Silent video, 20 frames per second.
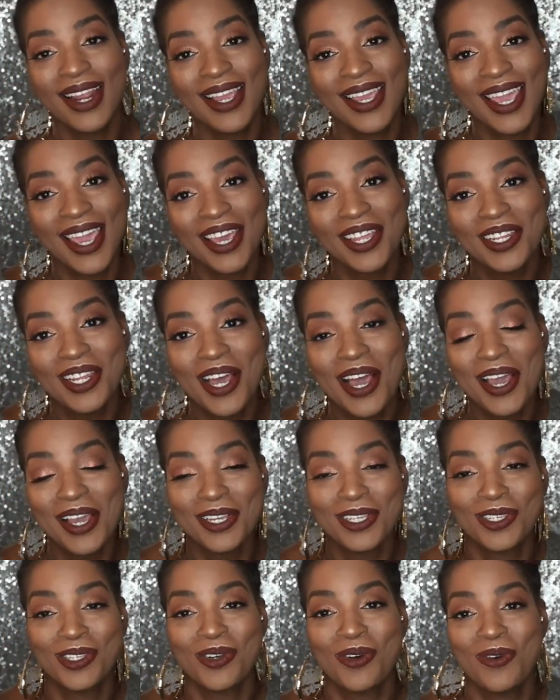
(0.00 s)
I can't lie.
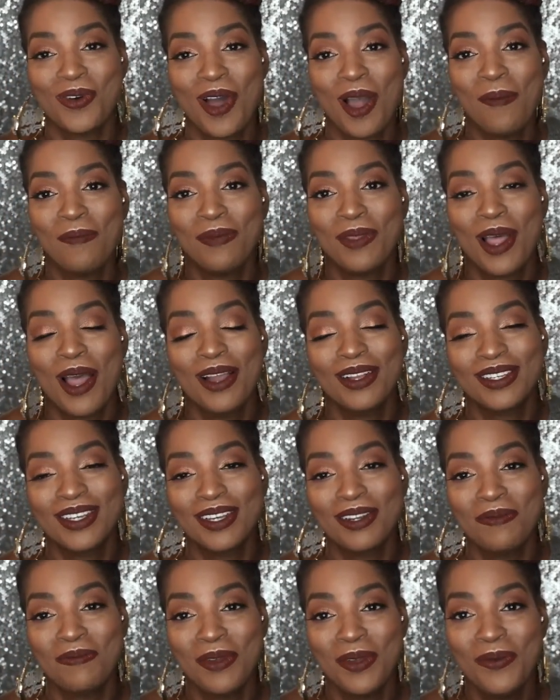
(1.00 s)
So I'm not
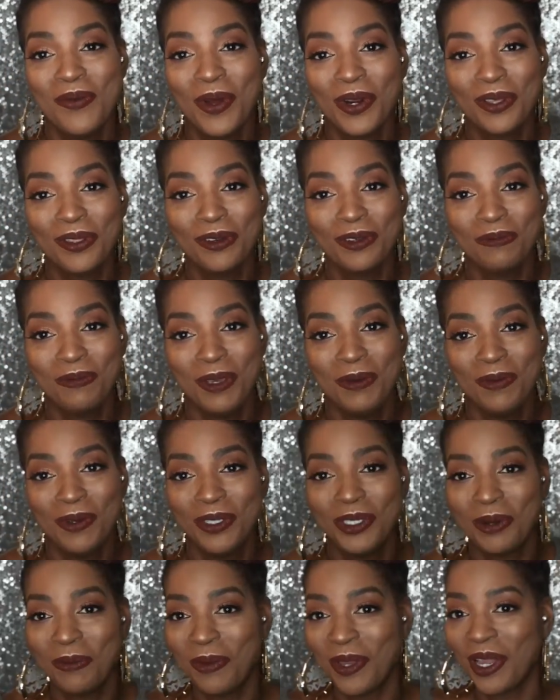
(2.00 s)
going to be one of those people
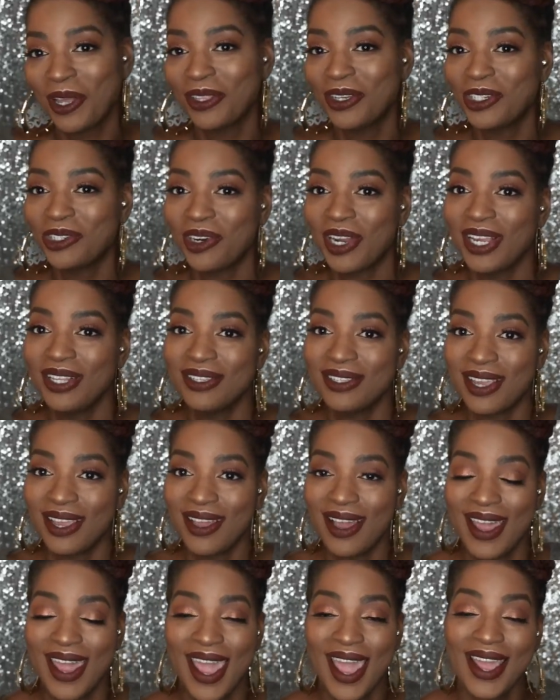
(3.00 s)
jumping on the train
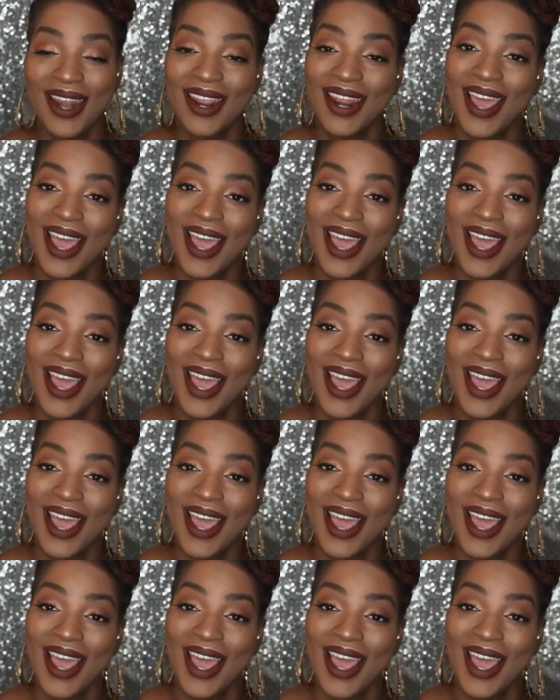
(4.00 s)
saying I hate it.